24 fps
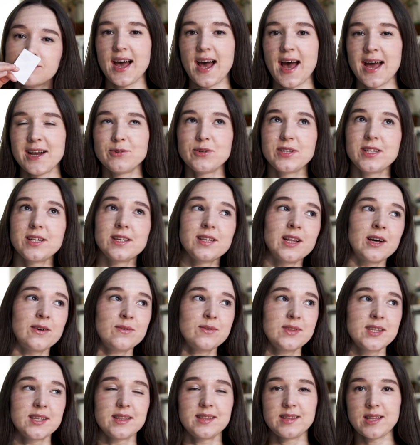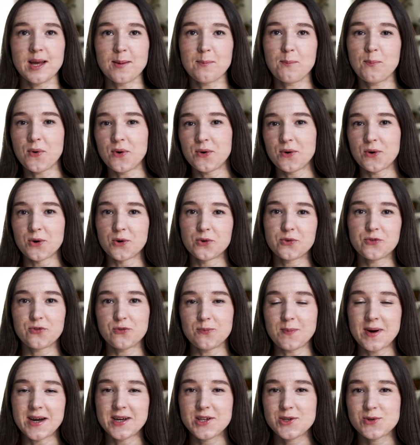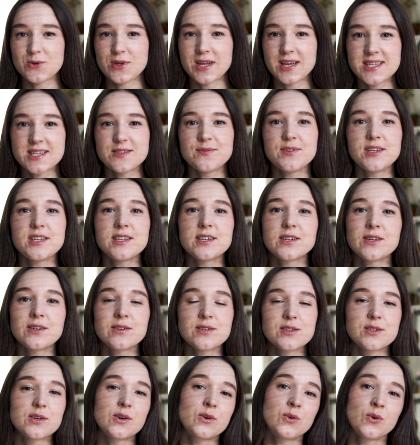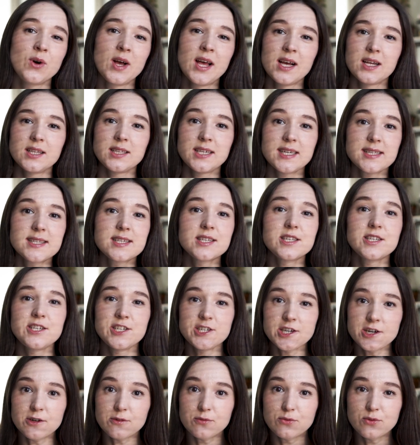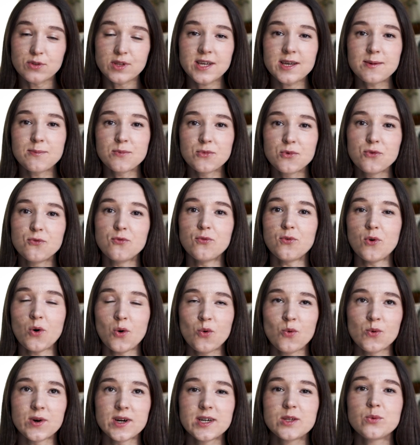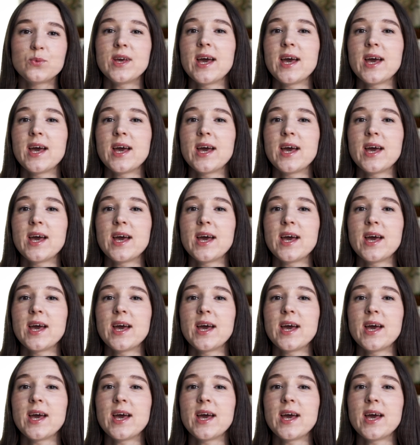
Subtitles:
I really love the tempo of my today's video, so let's cheerfully move forward.